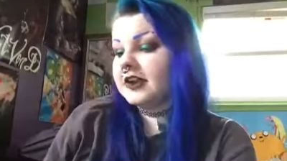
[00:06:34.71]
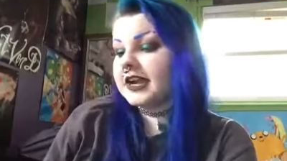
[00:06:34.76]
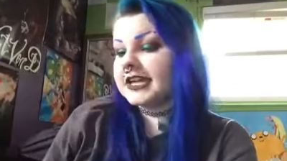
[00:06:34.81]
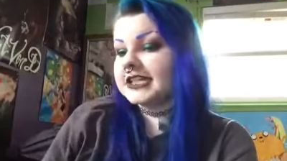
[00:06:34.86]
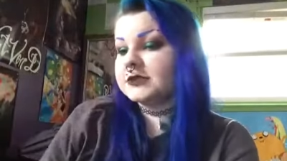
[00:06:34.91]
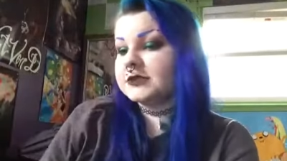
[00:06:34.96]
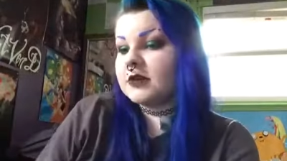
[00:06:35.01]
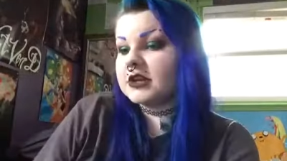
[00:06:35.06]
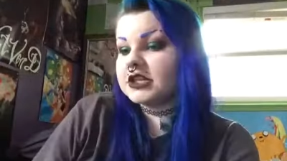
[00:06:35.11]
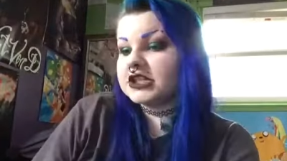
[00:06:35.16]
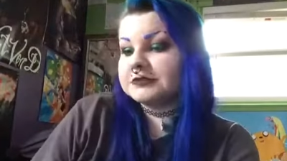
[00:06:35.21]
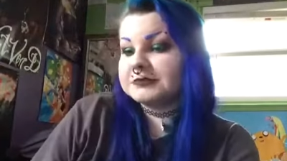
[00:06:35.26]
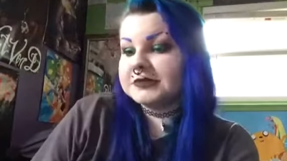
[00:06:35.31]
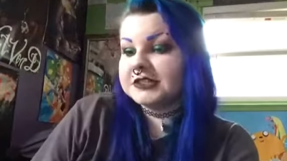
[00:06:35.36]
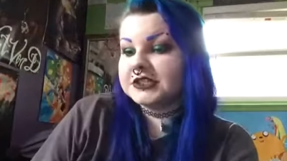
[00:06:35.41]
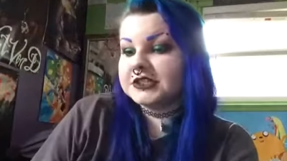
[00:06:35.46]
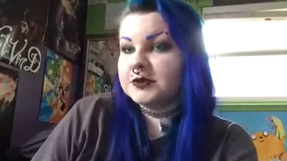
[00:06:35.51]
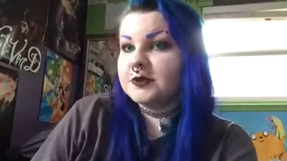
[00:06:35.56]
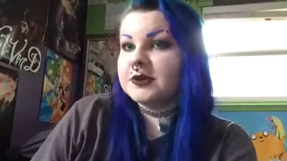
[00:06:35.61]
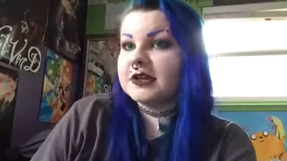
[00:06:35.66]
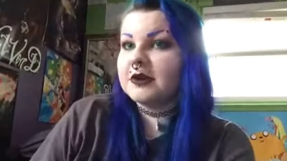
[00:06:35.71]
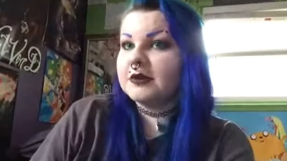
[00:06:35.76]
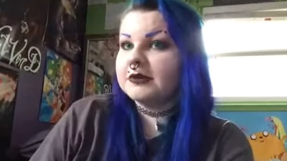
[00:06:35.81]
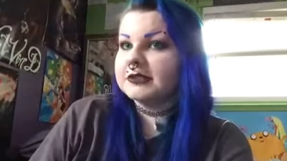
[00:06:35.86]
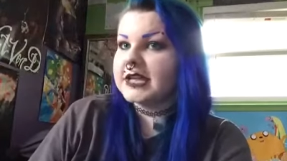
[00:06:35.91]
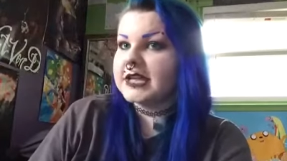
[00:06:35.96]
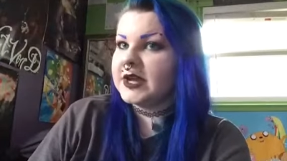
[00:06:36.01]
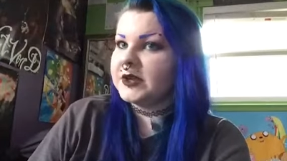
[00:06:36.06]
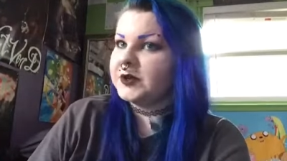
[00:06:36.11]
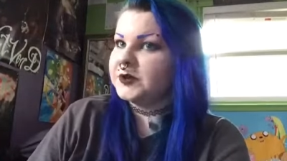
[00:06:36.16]
I swatched them in store and I was
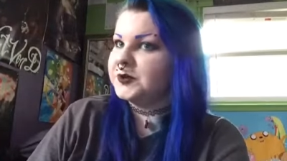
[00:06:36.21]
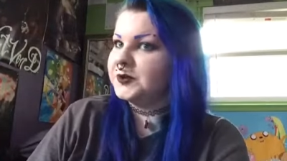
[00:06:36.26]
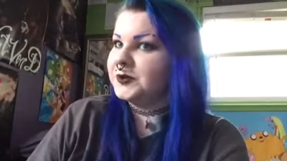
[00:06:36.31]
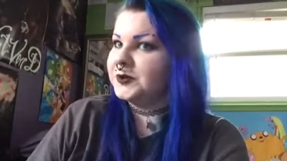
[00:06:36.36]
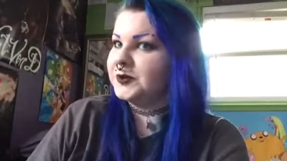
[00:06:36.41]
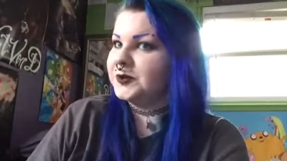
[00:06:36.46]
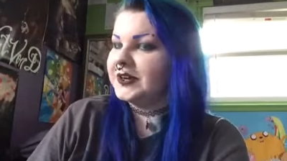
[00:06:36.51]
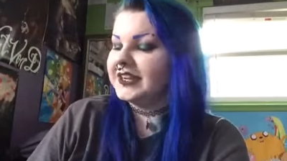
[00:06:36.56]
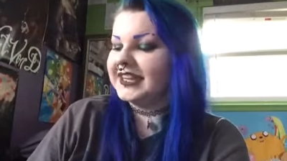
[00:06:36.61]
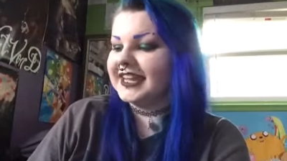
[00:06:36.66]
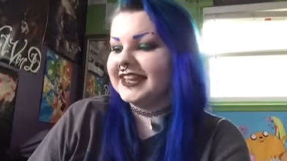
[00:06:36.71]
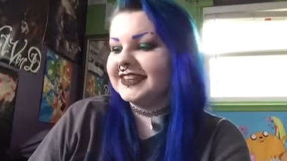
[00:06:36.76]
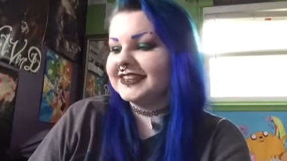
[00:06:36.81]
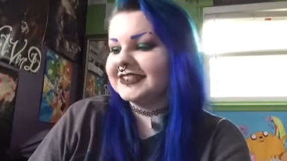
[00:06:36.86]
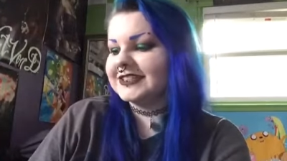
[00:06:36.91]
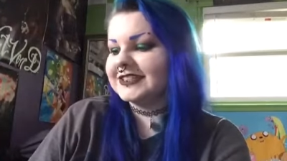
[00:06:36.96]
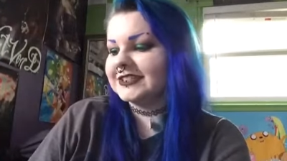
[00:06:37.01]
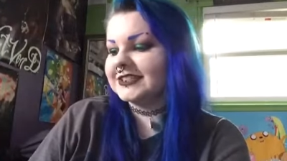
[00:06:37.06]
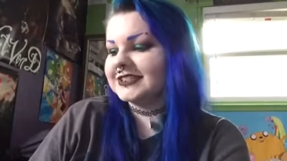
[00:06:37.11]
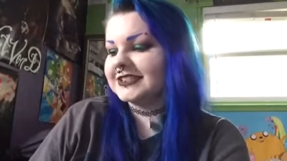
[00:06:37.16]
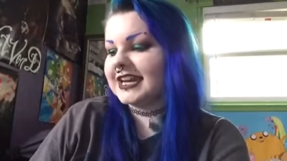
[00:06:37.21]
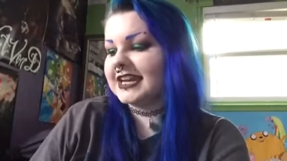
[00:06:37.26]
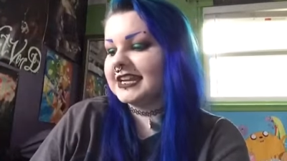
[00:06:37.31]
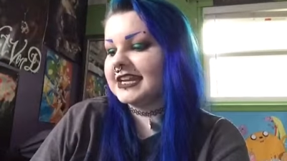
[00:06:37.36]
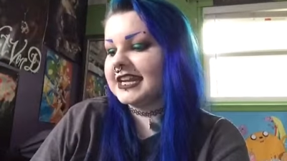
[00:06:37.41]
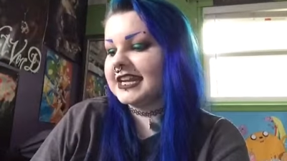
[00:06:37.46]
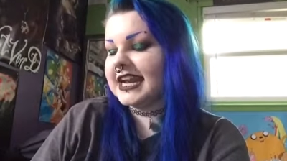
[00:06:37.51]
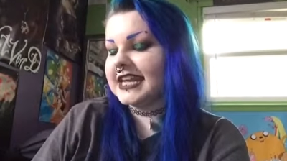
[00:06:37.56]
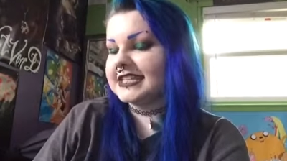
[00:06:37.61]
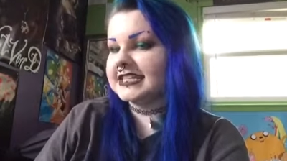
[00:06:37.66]
like, ooh, okay, this looks kind of
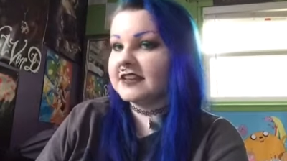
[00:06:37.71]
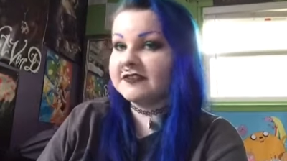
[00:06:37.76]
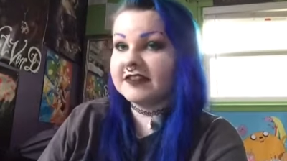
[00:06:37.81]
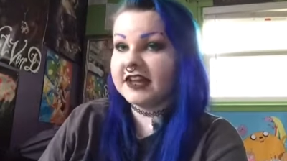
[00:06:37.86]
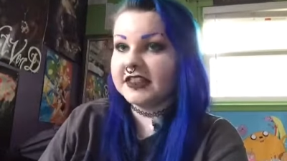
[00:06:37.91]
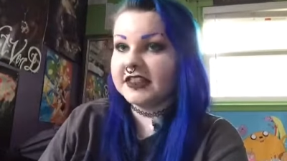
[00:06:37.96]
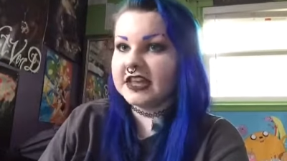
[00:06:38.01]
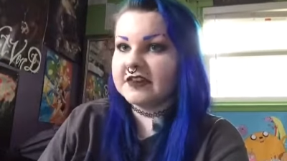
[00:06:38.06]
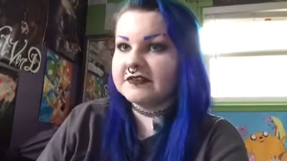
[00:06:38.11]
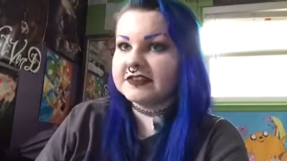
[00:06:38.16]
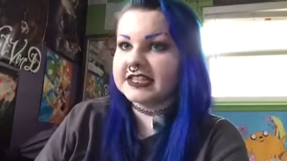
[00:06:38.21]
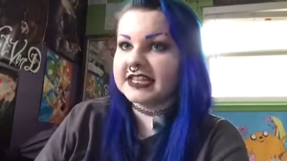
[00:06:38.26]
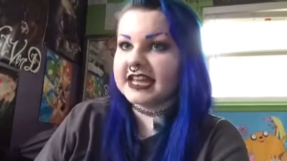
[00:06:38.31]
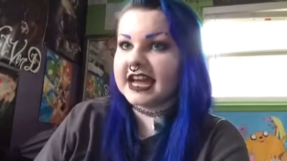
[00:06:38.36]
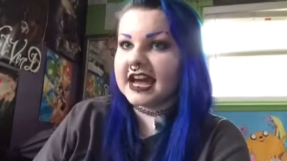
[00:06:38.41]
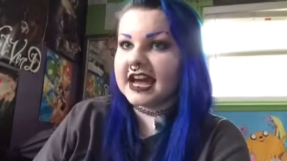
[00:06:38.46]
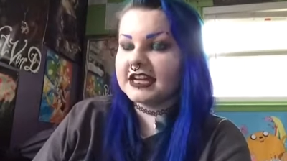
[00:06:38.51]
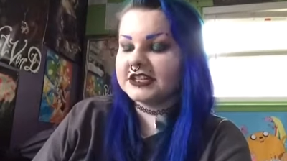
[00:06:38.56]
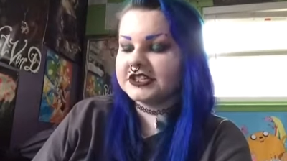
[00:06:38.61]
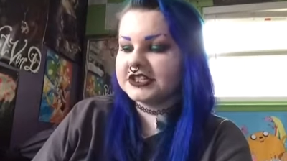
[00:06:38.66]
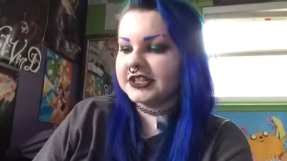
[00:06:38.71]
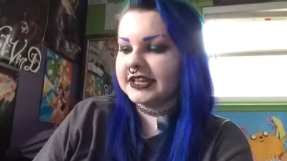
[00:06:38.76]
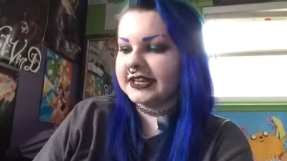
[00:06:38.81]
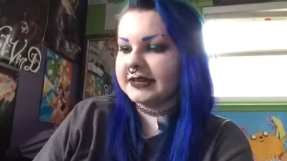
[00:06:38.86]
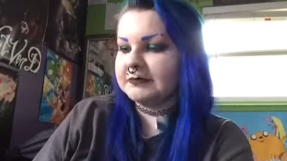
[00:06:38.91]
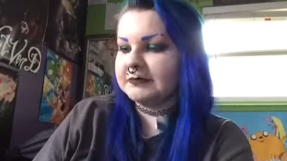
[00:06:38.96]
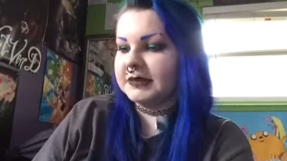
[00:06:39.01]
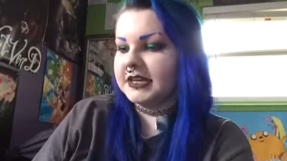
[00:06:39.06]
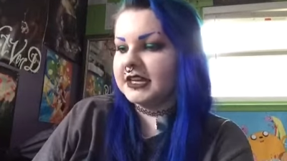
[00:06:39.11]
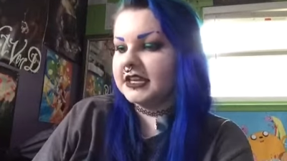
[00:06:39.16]
nice. I fell in love with Gash like
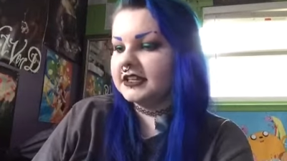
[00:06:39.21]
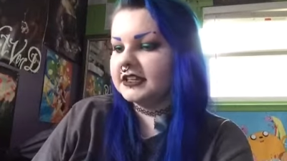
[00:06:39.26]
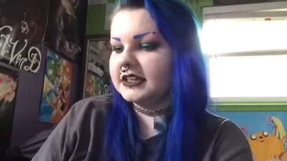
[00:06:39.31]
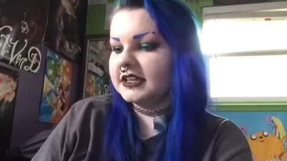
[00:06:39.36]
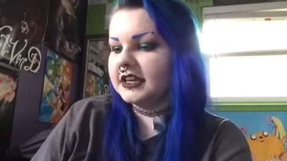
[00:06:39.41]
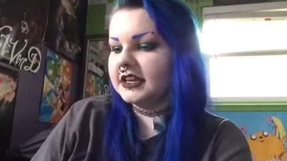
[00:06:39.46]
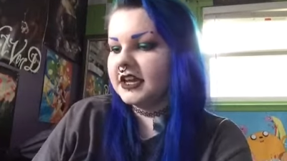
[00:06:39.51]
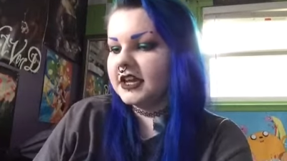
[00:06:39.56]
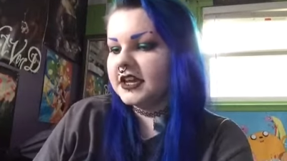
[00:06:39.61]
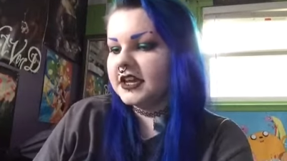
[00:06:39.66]
immediately.